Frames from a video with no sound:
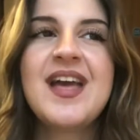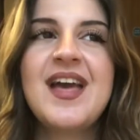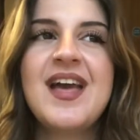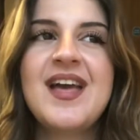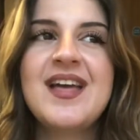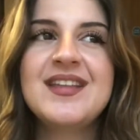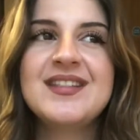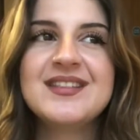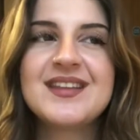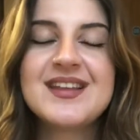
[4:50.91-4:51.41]

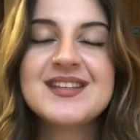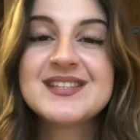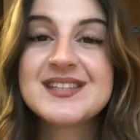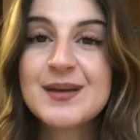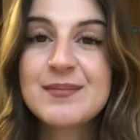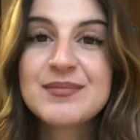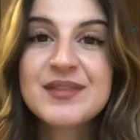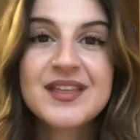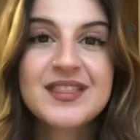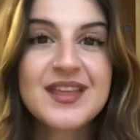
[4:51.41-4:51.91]
and it's
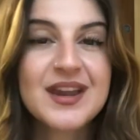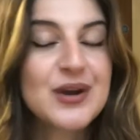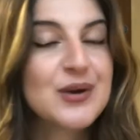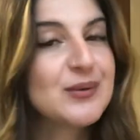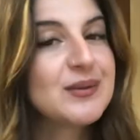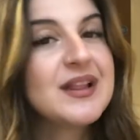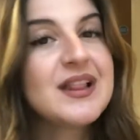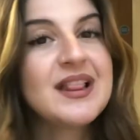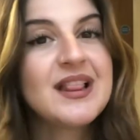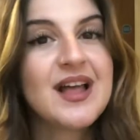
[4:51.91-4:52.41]
something that I
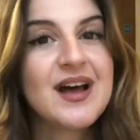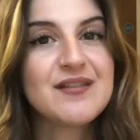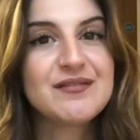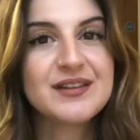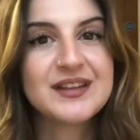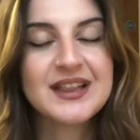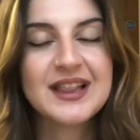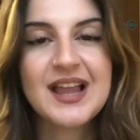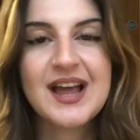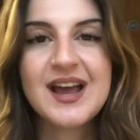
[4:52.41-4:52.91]
really love
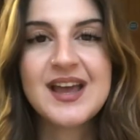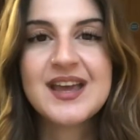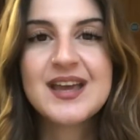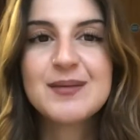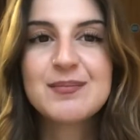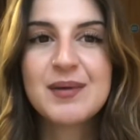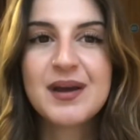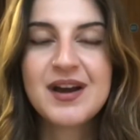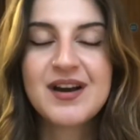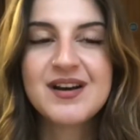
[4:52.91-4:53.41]
and like,
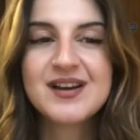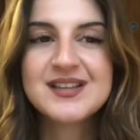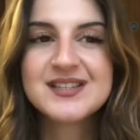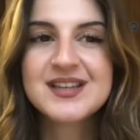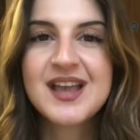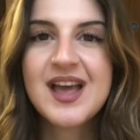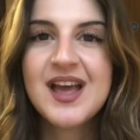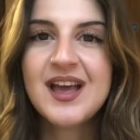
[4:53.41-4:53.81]
because